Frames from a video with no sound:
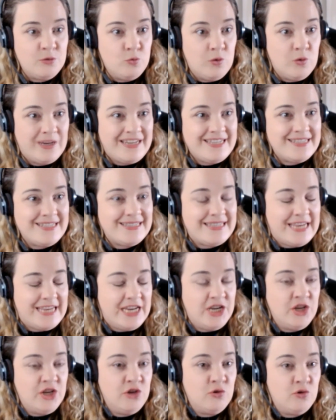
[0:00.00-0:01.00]
what is
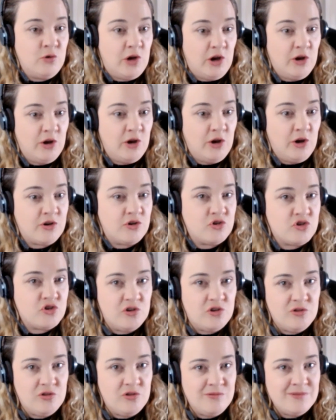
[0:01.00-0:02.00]
in your own
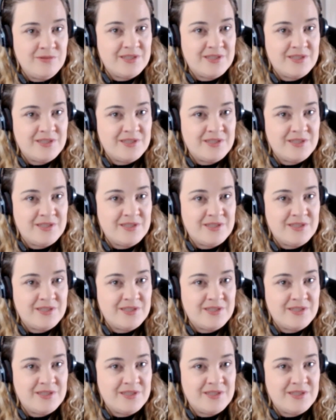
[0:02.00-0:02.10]
control.